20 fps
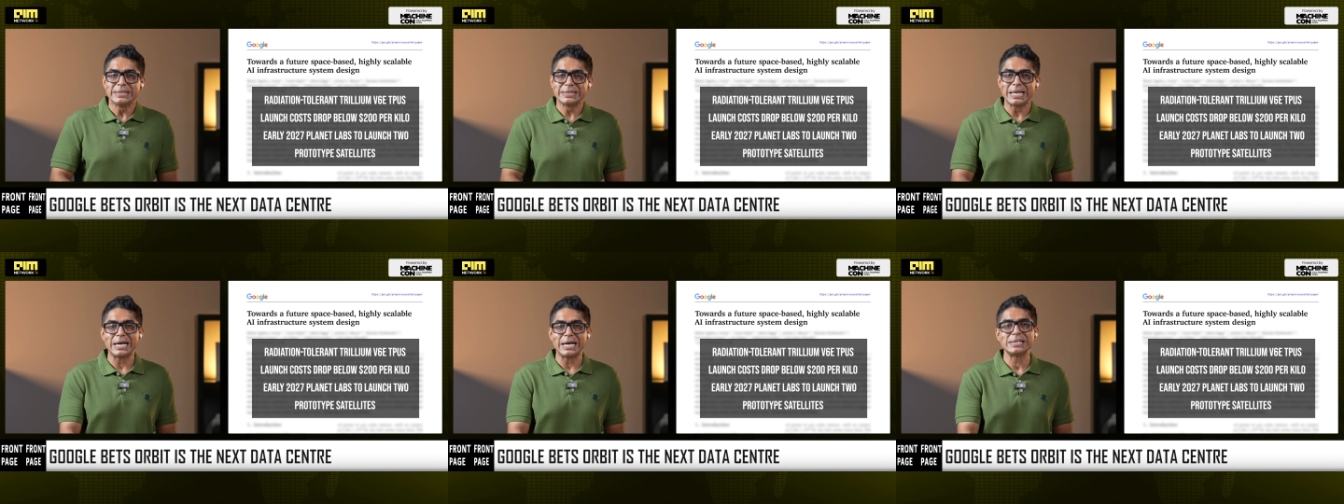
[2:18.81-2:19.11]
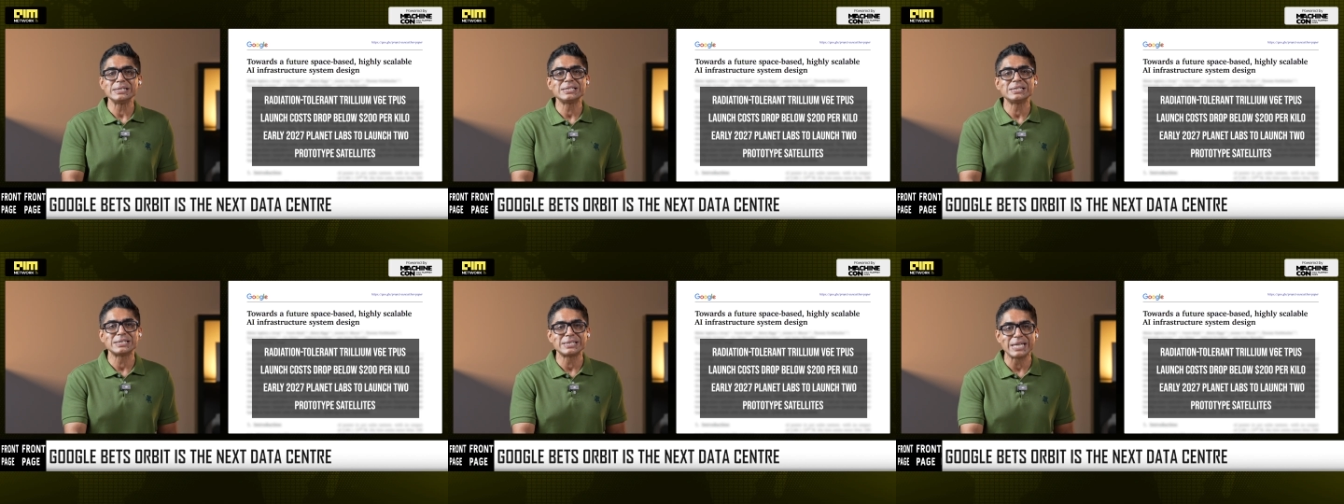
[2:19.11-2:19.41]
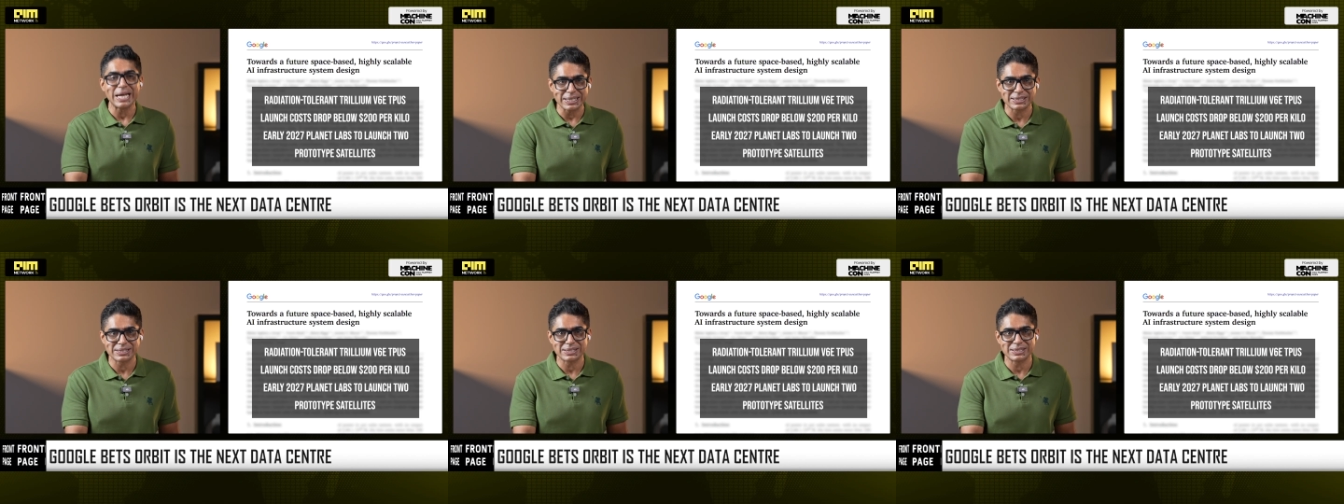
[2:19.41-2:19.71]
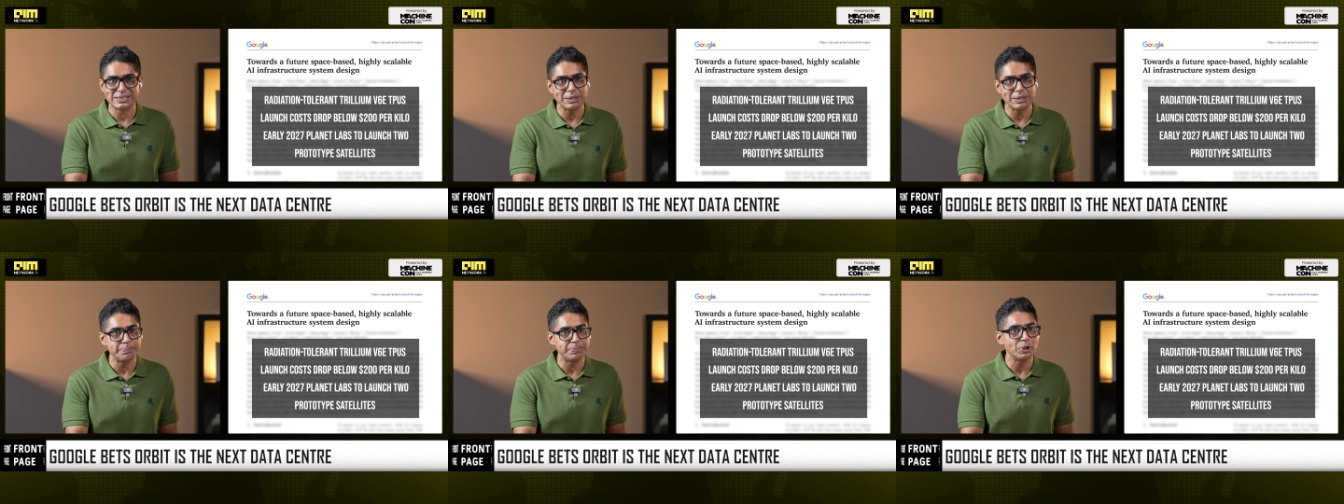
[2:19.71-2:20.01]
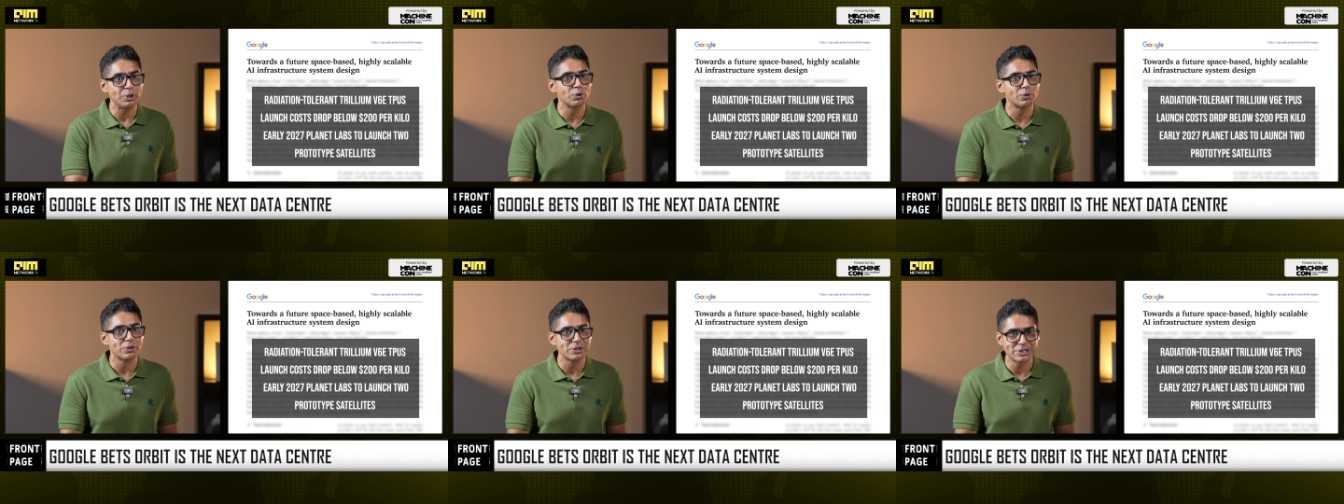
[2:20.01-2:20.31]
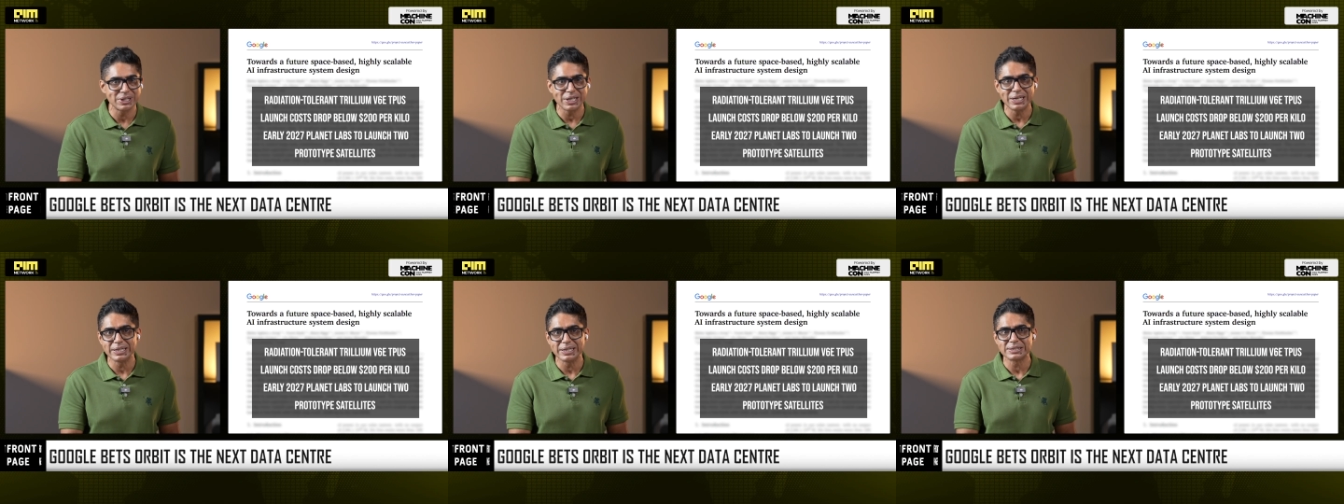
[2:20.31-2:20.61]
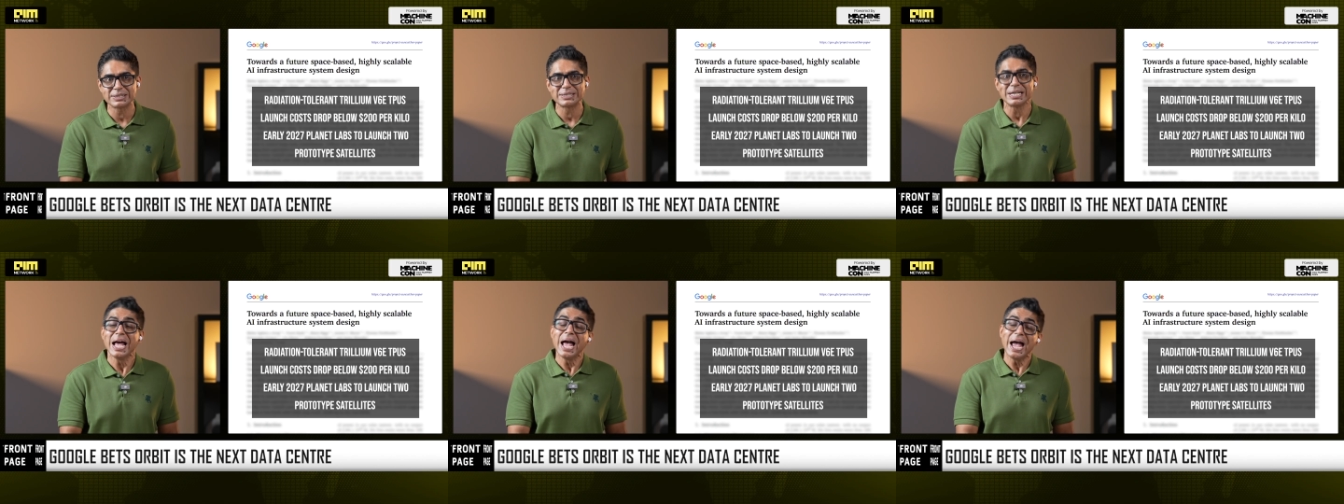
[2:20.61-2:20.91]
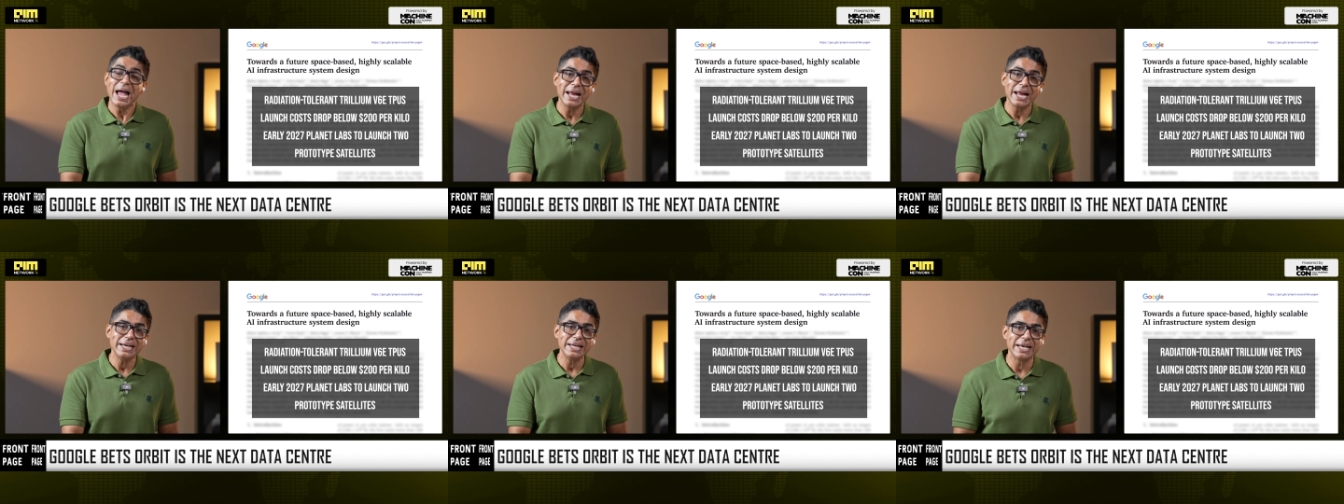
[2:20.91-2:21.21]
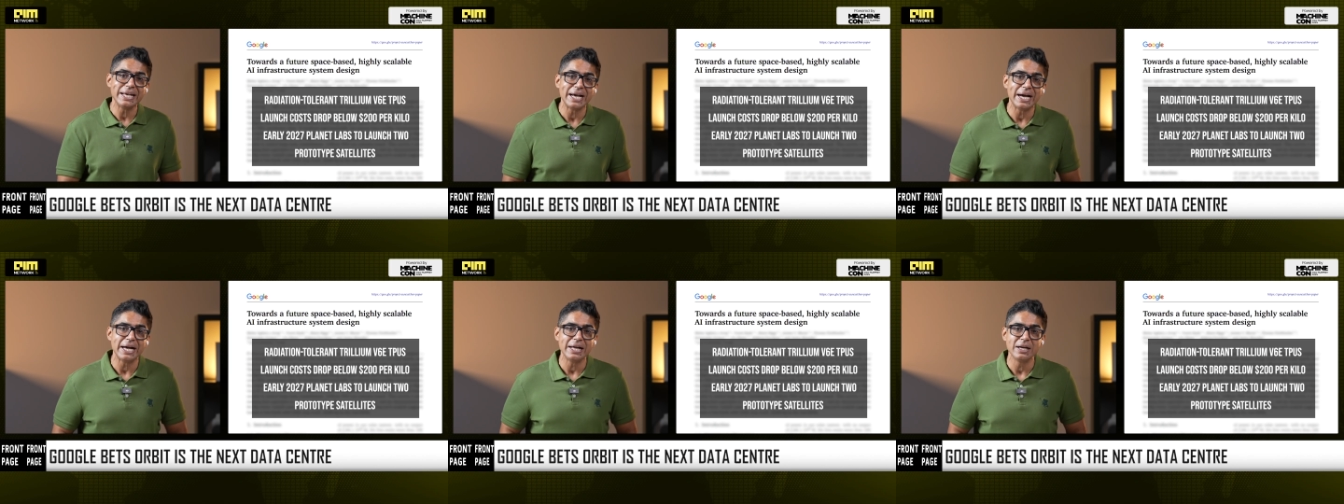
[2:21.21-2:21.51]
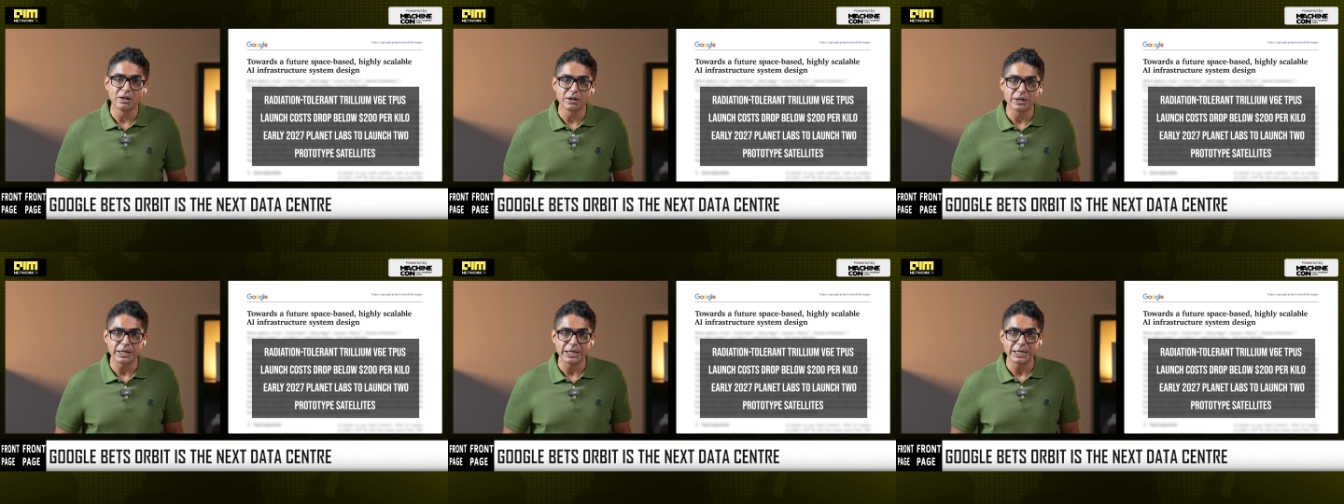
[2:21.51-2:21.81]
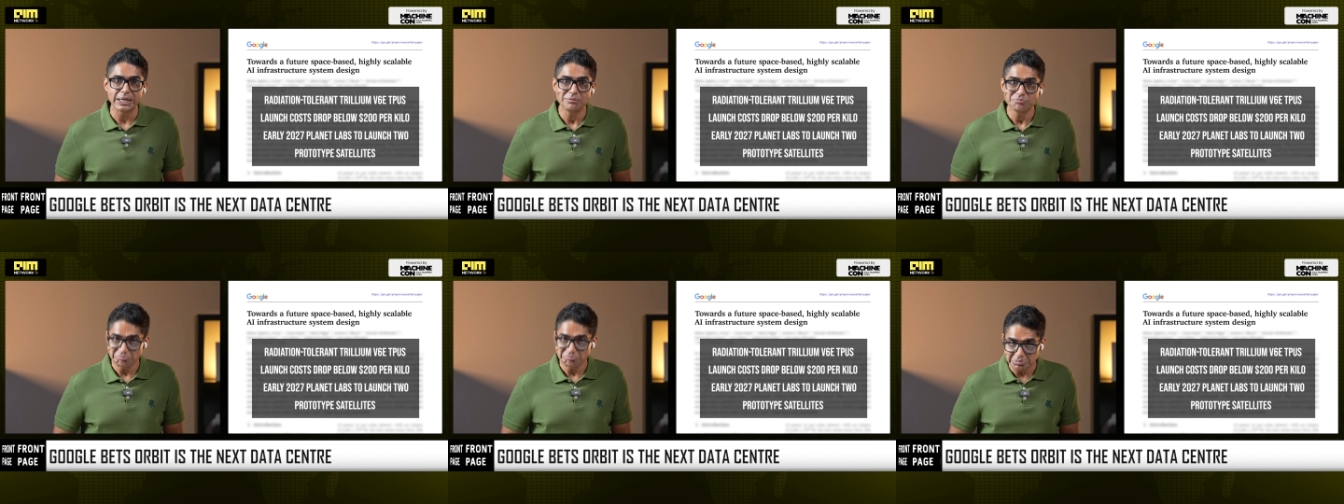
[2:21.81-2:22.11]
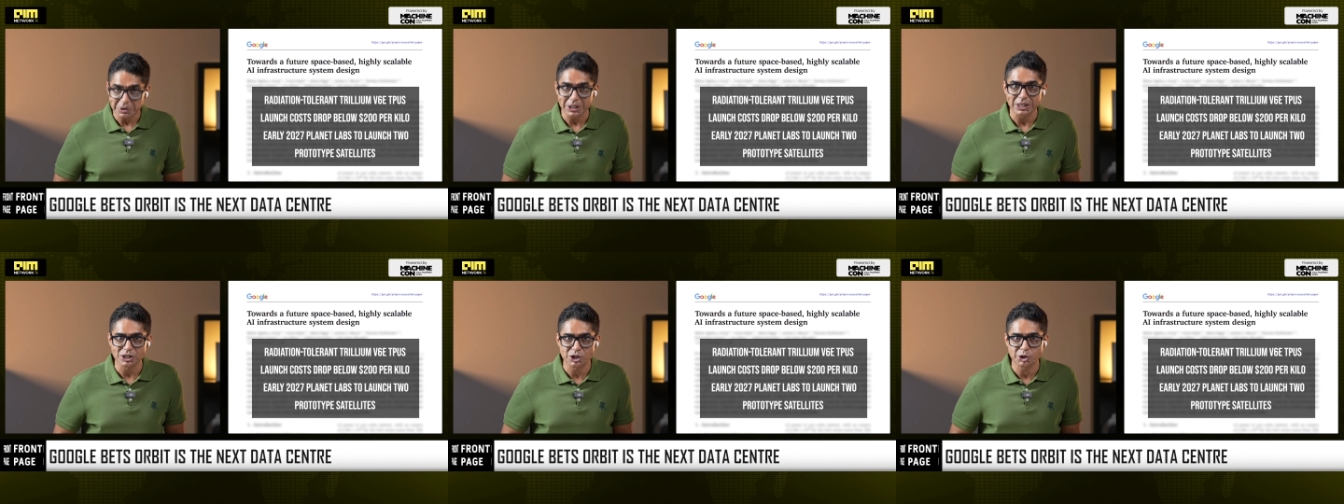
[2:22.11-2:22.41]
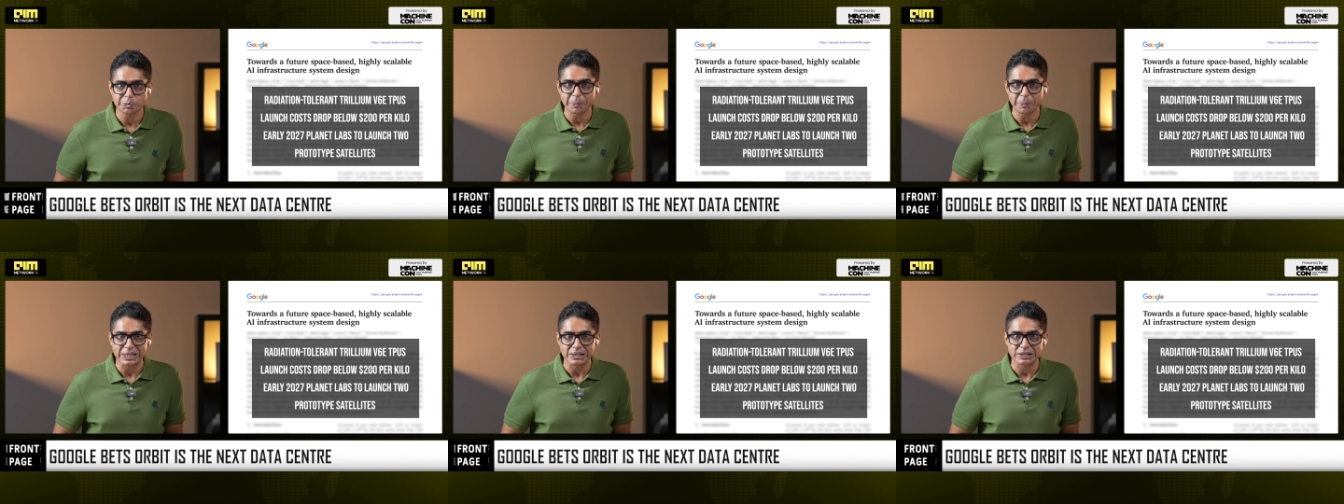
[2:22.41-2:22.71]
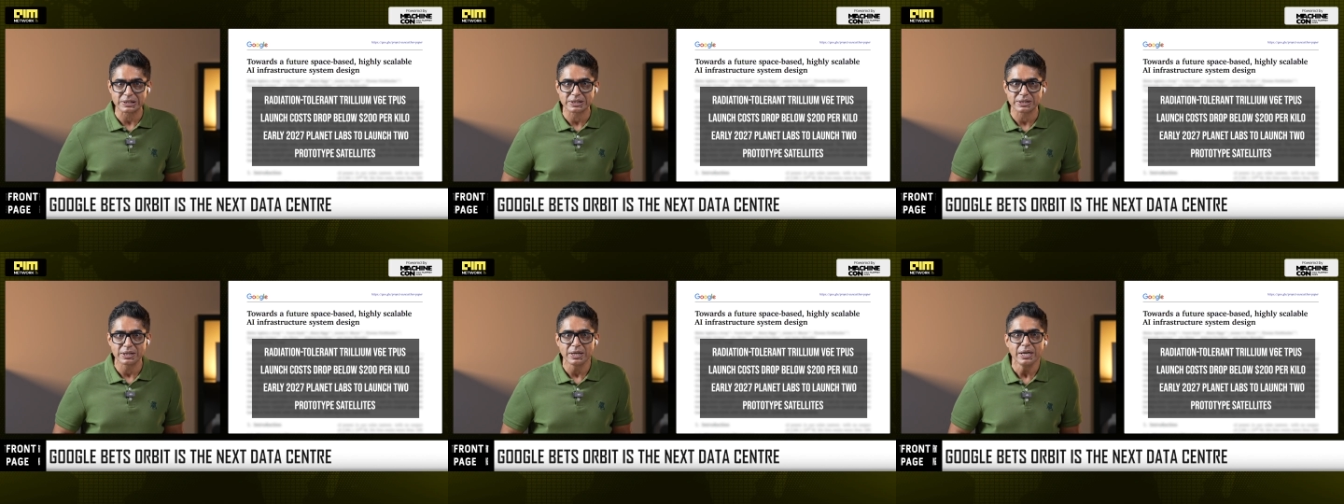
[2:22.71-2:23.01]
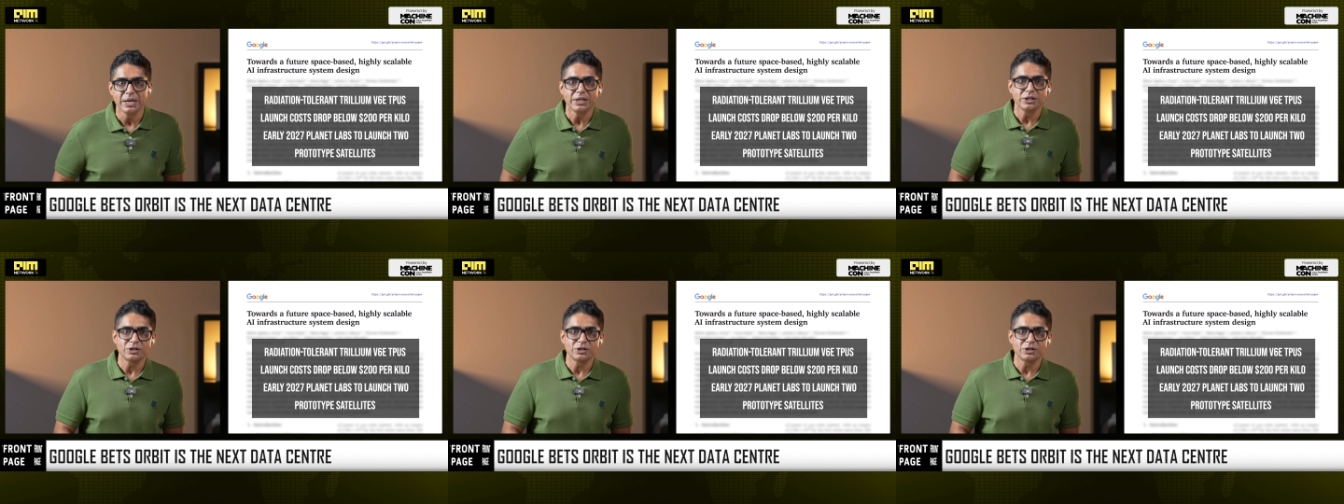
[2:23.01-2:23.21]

that will test TPU resilience and AI learning in space.